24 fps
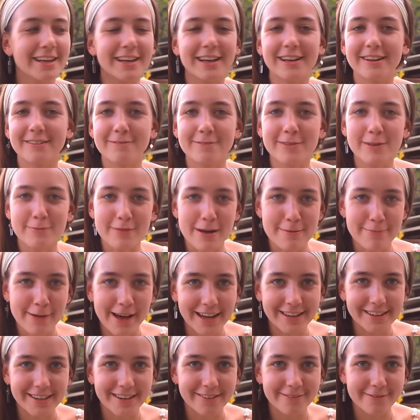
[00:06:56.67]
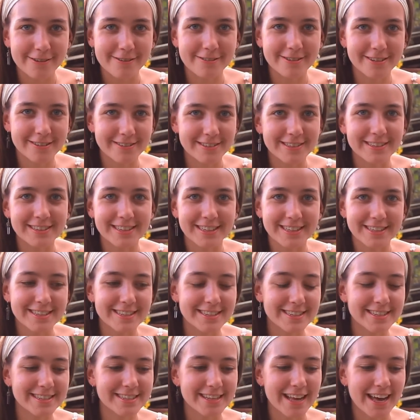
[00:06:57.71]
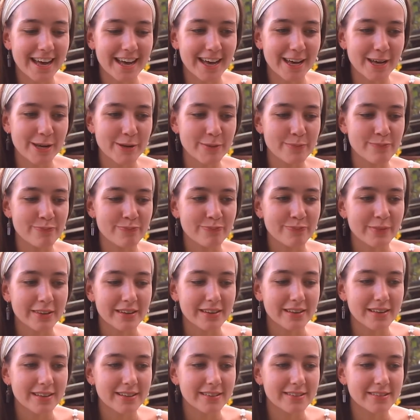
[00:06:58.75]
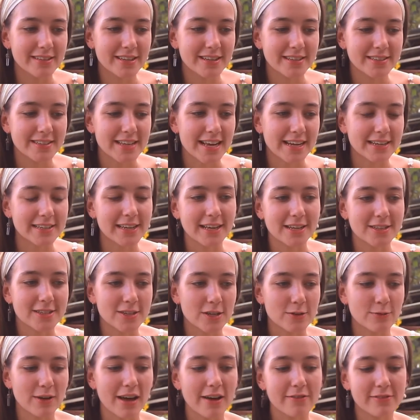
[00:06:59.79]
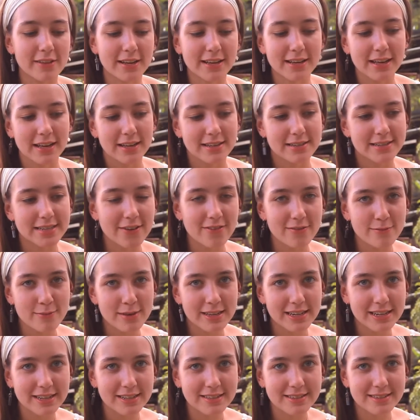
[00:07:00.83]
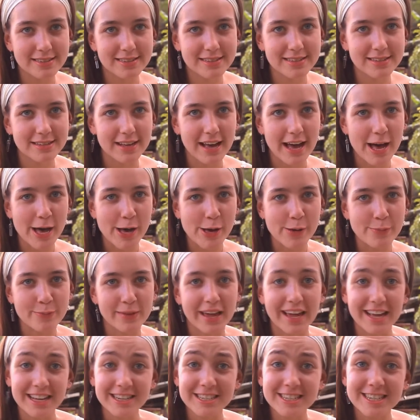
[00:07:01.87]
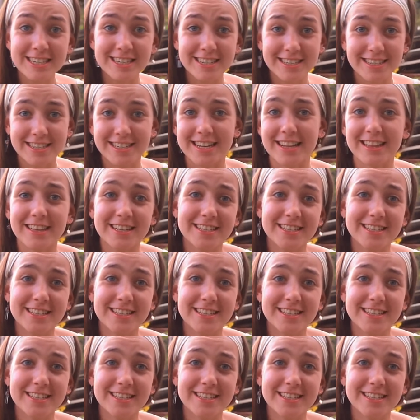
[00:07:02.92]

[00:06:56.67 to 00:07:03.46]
with my partner, we were doing this, the technique. So we have like 7 minutes each to tell each